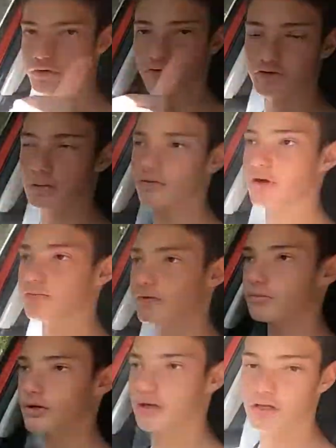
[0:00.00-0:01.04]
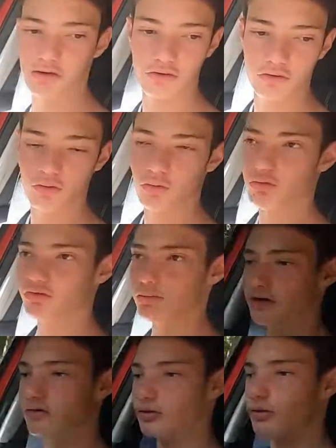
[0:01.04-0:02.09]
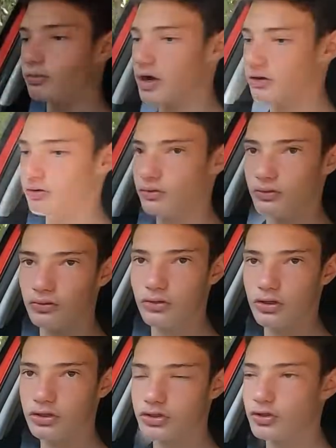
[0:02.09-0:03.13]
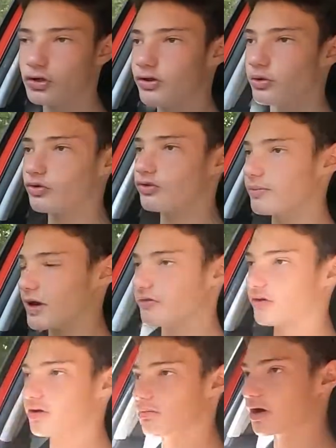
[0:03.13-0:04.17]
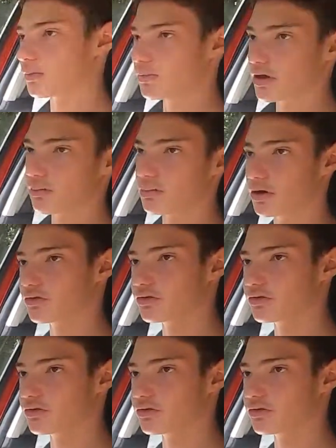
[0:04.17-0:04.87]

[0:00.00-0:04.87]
Thumbs up from me. Automatic or manual. Sure, the automatic might be a bit